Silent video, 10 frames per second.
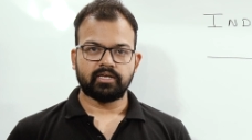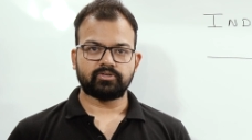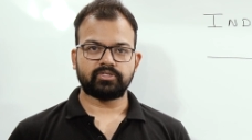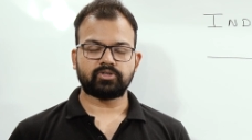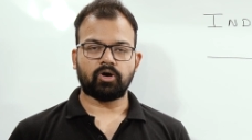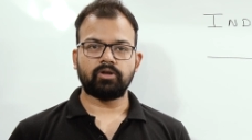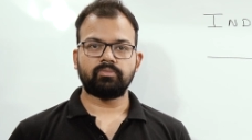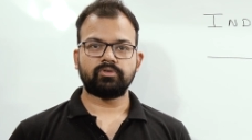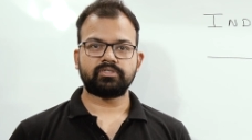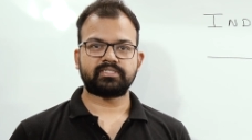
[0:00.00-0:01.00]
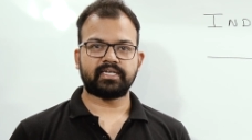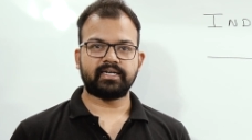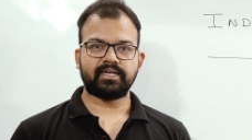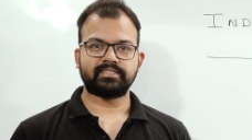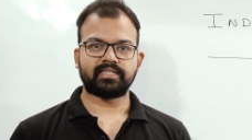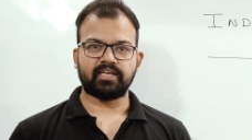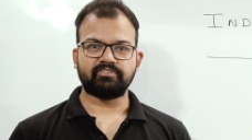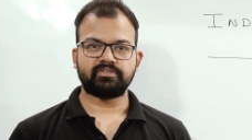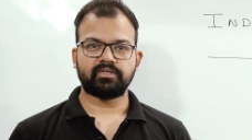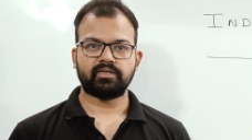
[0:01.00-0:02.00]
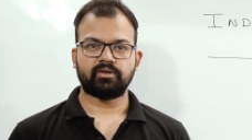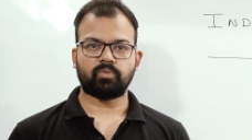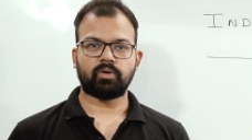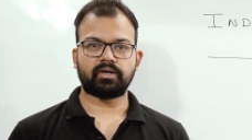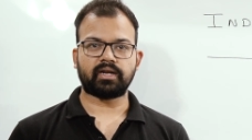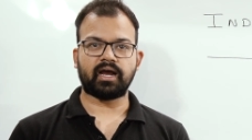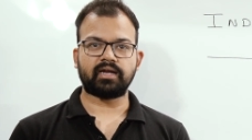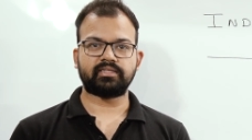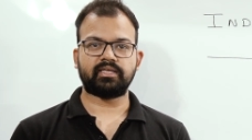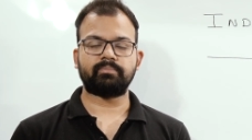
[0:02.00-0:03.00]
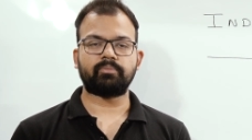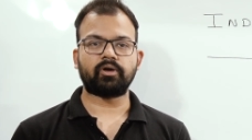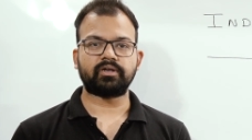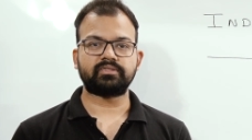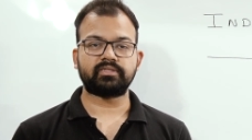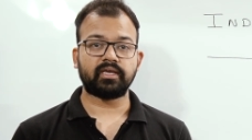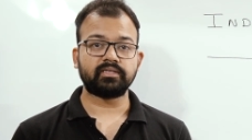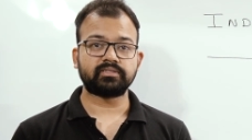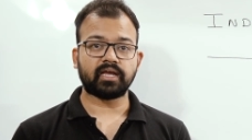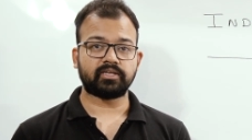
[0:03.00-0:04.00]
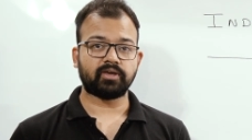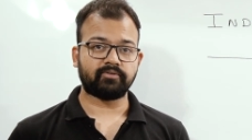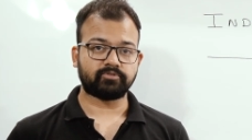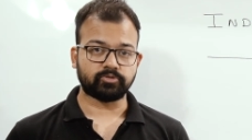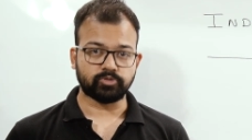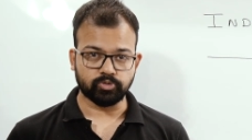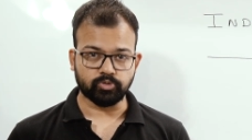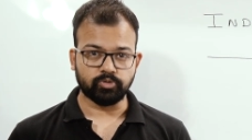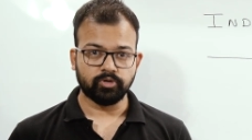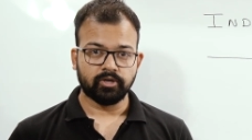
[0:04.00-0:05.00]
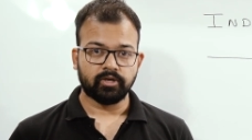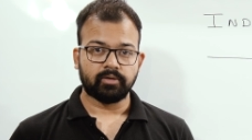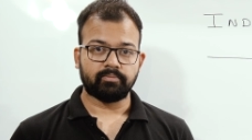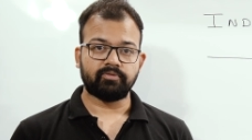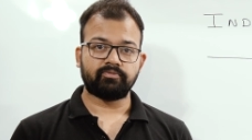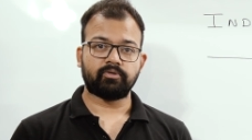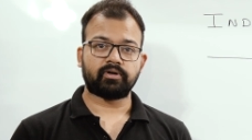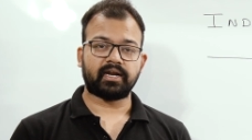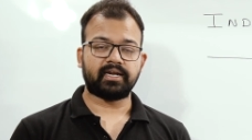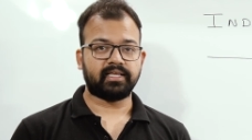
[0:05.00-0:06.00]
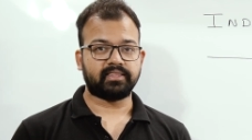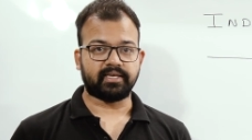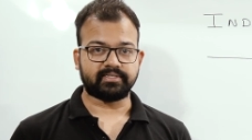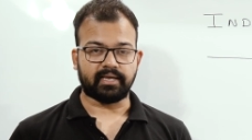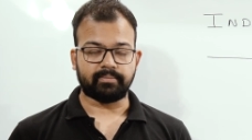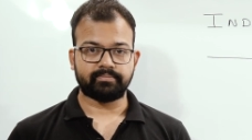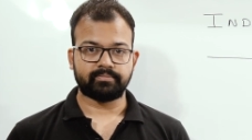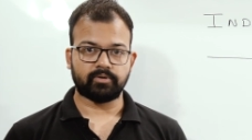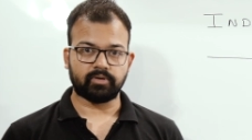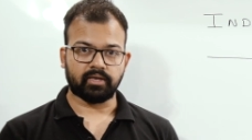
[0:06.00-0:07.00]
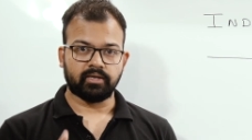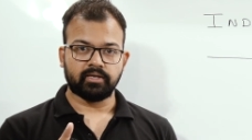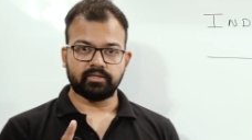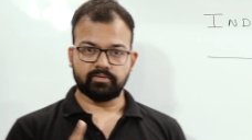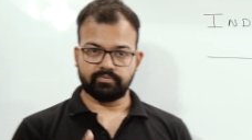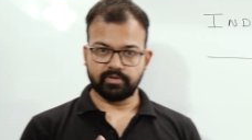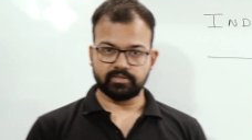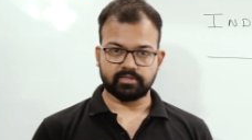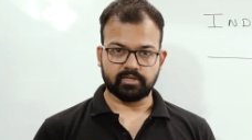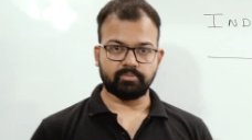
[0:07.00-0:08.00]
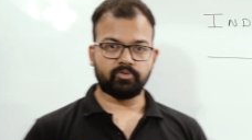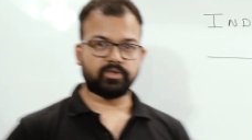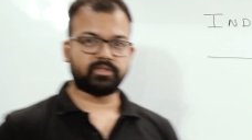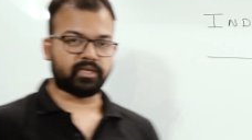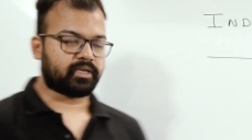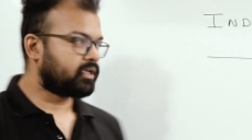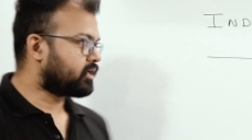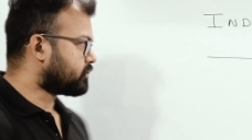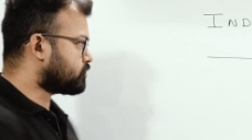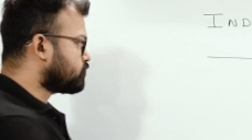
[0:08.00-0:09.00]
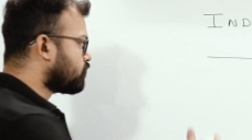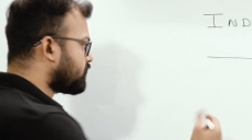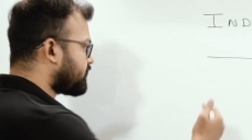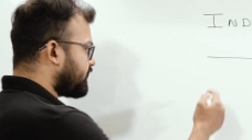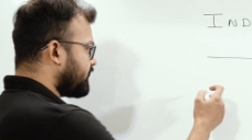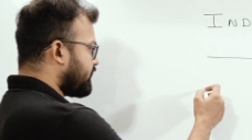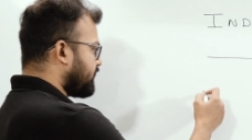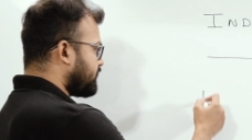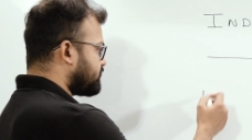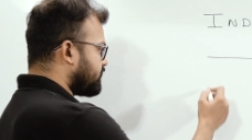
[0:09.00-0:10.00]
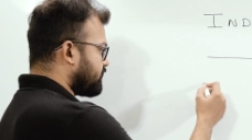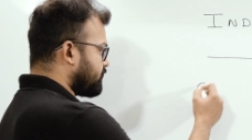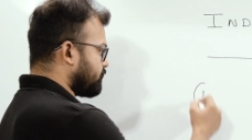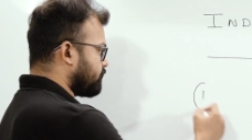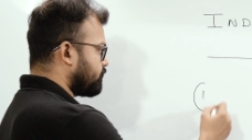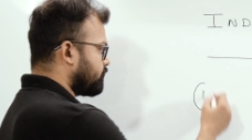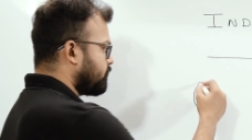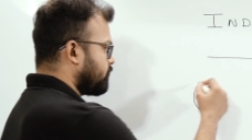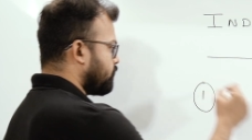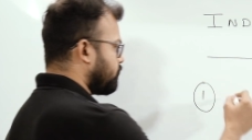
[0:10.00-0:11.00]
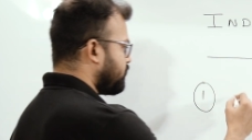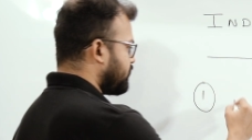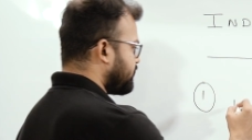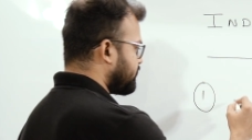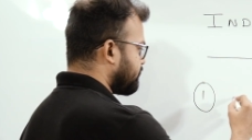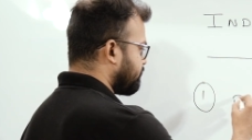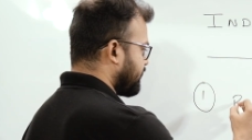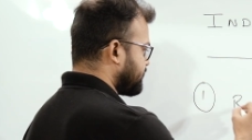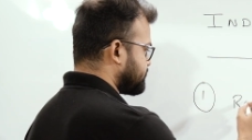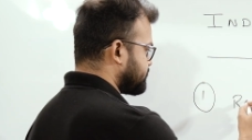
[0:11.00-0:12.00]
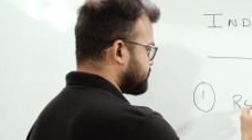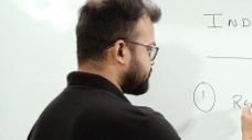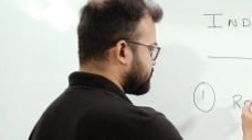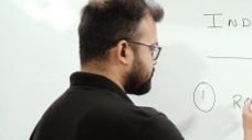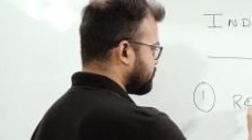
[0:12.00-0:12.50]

So it's almost ten days left. What are the important things that you have to do before writing the exam? Okay, the first, number one thing, do not read anything new, only revise.